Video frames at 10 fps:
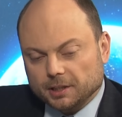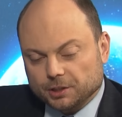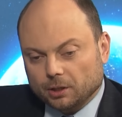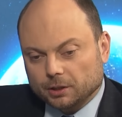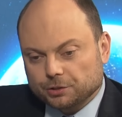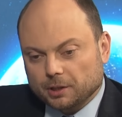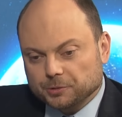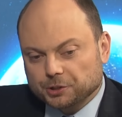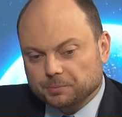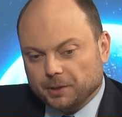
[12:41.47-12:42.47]
Donald
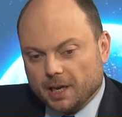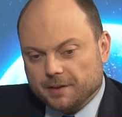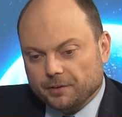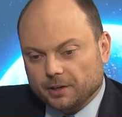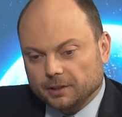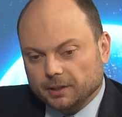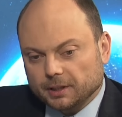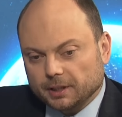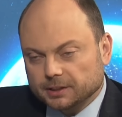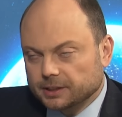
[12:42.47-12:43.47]
Trump's behavior at
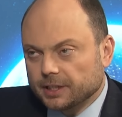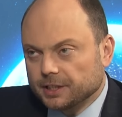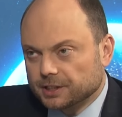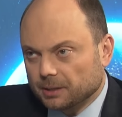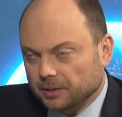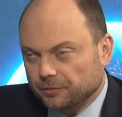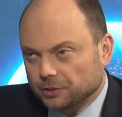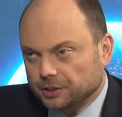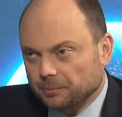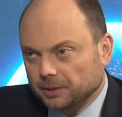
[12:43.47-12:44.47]
the Helsinki summit, for
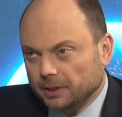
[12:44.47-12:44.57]
example,